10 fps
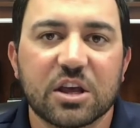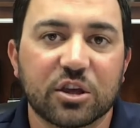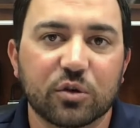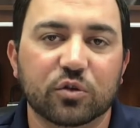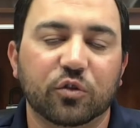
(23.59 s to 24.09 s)

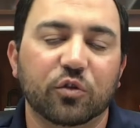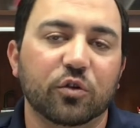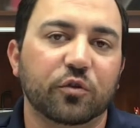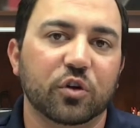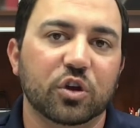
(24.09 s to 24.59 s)
useful
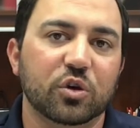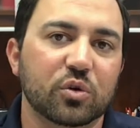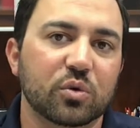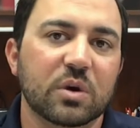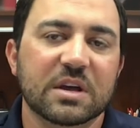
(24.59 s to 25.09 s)
for
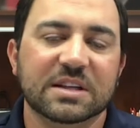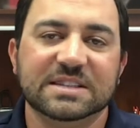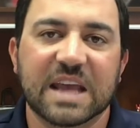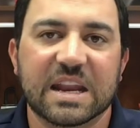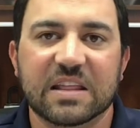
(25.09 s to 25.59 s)
you,
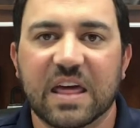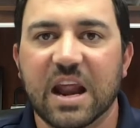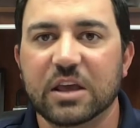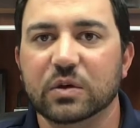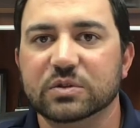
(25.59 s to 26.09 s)
data that I
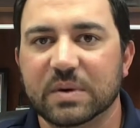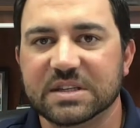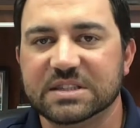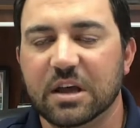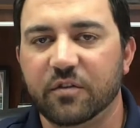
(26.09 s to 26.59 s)
use
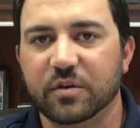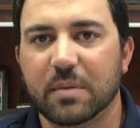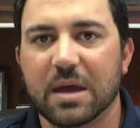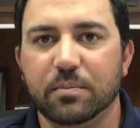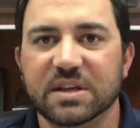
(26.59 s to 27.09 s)
myself in
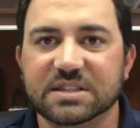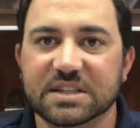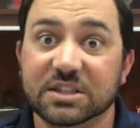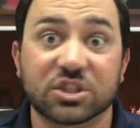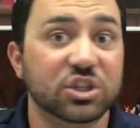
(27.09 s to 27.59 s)
my
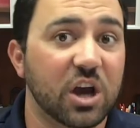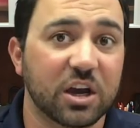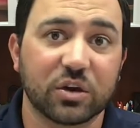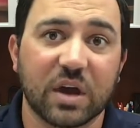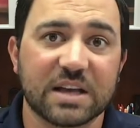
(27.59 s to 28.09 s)
business. Chuck,
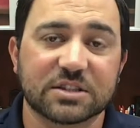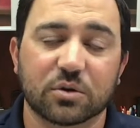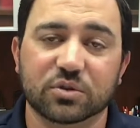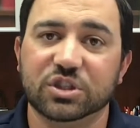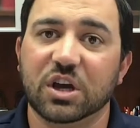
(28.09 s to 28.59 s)
you guys know
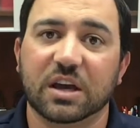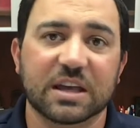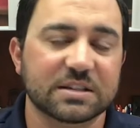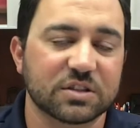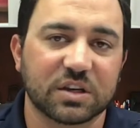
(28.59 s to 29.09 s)
Chuck,
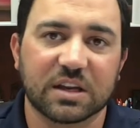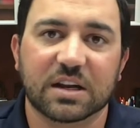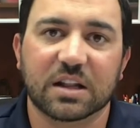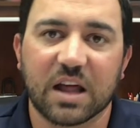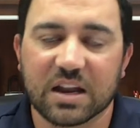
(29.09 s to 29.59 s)
he's looking at a
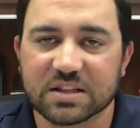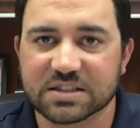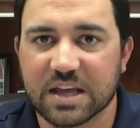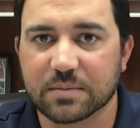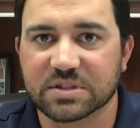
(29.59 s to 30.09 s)
lot of the
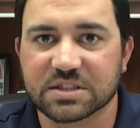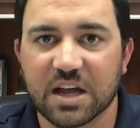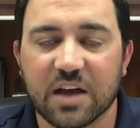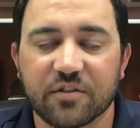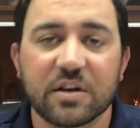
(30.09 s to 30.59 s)
same
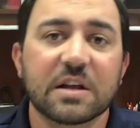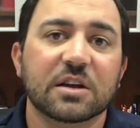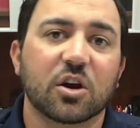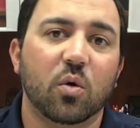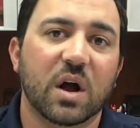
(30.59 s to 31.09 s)
stuff.
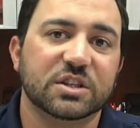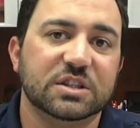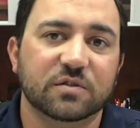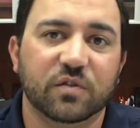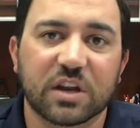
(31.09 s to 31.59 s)
Go watch
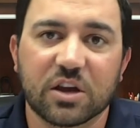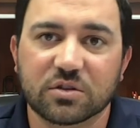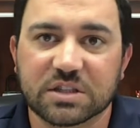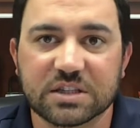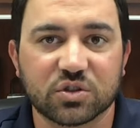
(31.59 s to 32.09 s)
his videos,
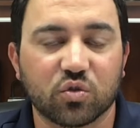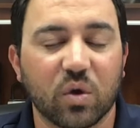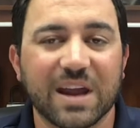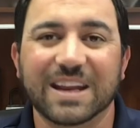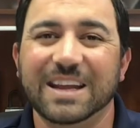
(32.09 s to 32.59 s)
he's
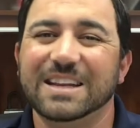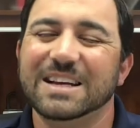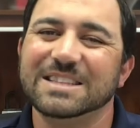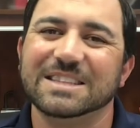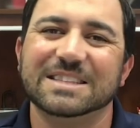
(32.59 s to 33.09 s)
great. He
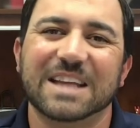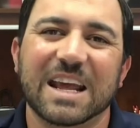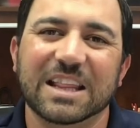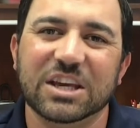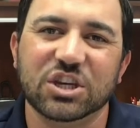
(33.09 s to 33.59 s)
does a
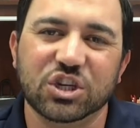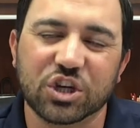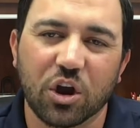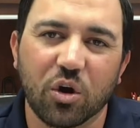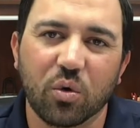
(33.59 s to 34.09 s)
daily
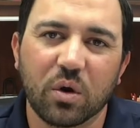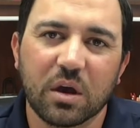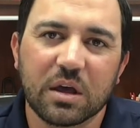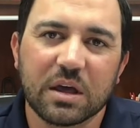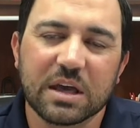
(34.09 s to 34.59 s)
show.
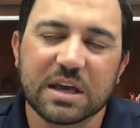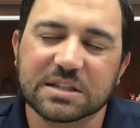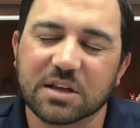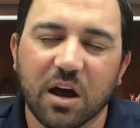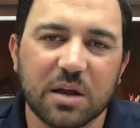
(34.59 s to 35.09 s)
He's
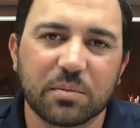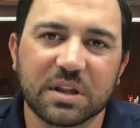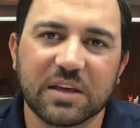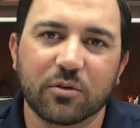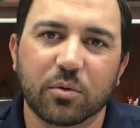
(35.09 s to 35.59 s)

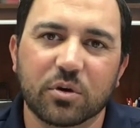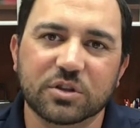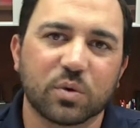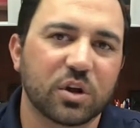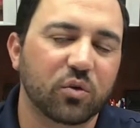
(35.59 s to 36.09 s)
unbelievable. He's
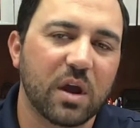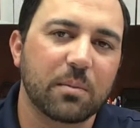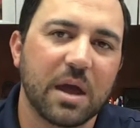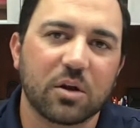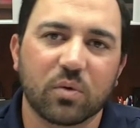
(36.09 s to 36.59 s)
one of Greg
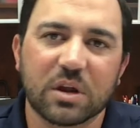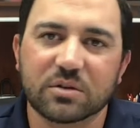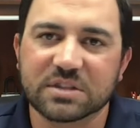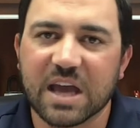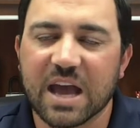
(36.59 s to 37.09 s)

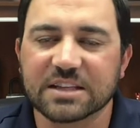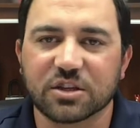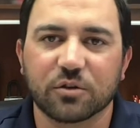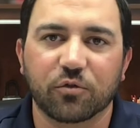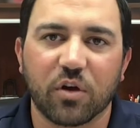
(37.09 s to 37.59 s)
Manarino's guys,
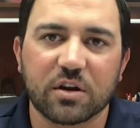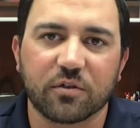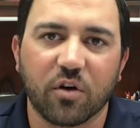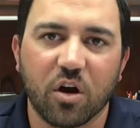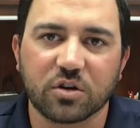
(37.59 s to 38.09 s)
good friend of
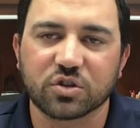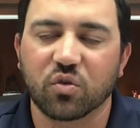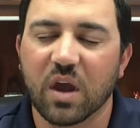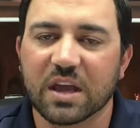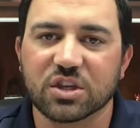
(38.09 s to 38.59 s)
ours.
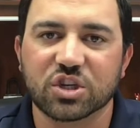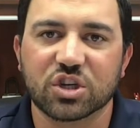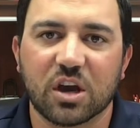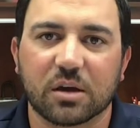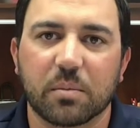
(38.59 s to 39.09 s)
Greg and
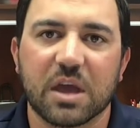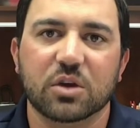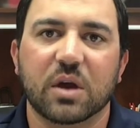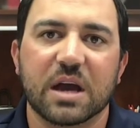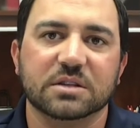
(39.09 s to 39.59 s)
Chuck, man, you
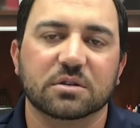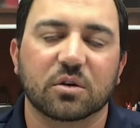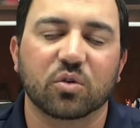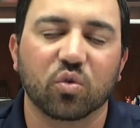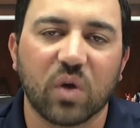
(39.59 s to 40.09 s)
guys are
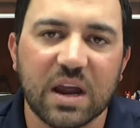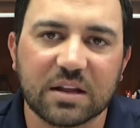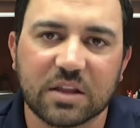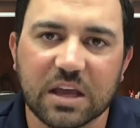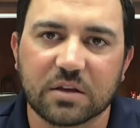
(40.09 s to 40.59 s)
great.
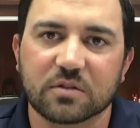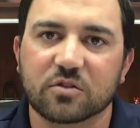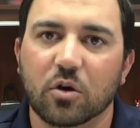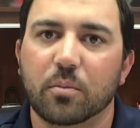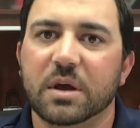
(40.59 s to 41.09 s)
Thank you
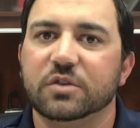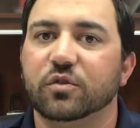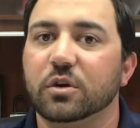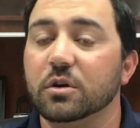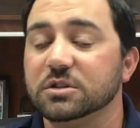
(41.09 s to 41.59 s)
so much for
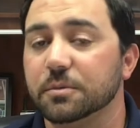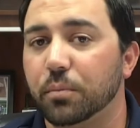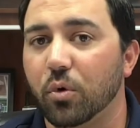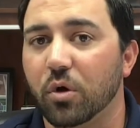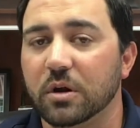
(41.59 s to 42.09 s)
your
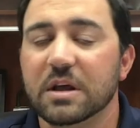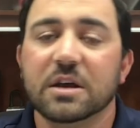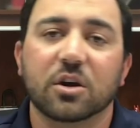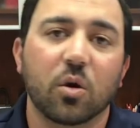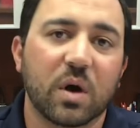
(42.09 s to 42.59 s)
support.
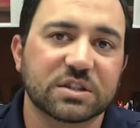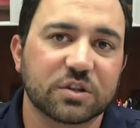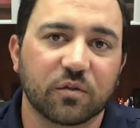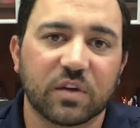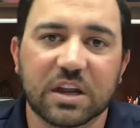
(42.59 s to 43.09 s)
Go watch their
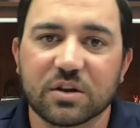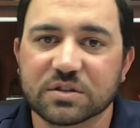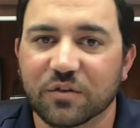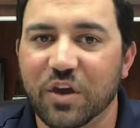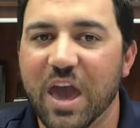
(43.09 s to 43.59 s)
videos
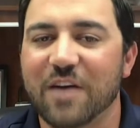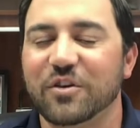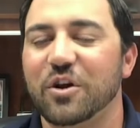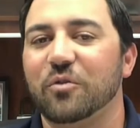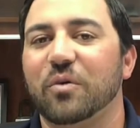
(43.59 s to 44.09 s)
if you haven't
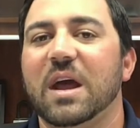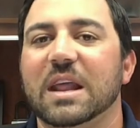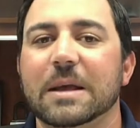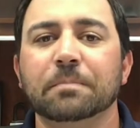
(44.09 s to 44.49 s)
already.